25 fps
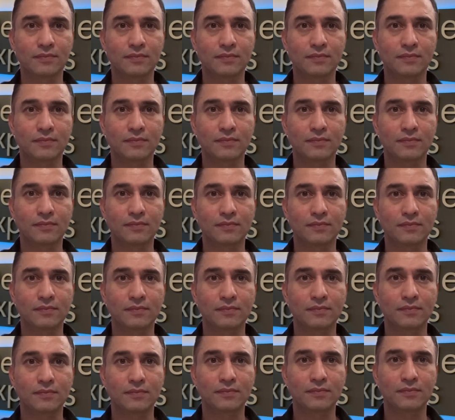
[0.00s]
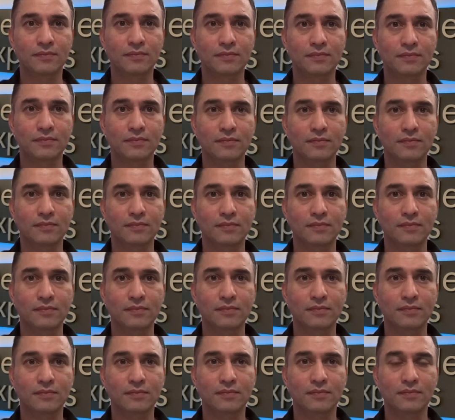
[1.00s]

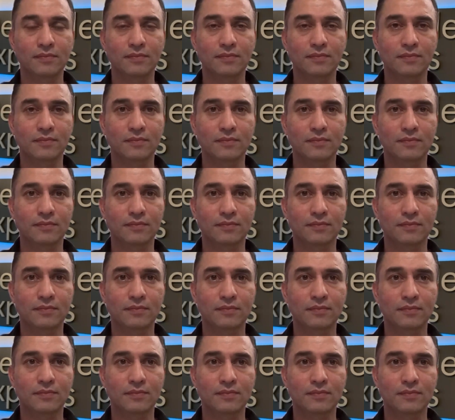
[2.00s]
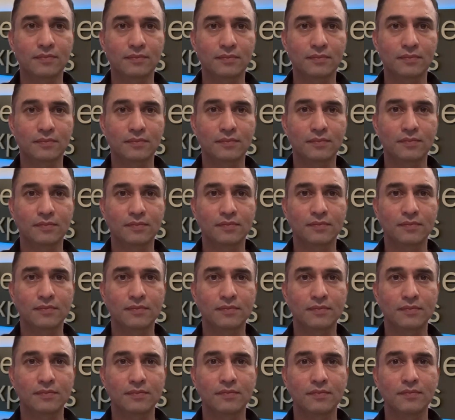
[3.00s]

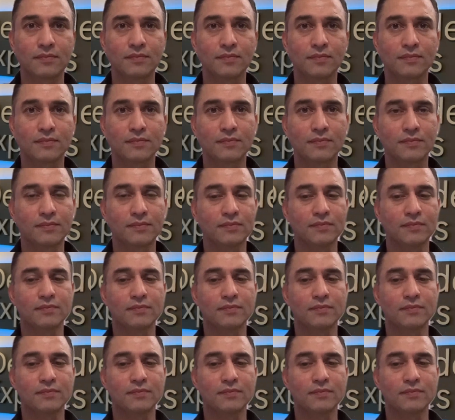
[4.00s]
(not speaking)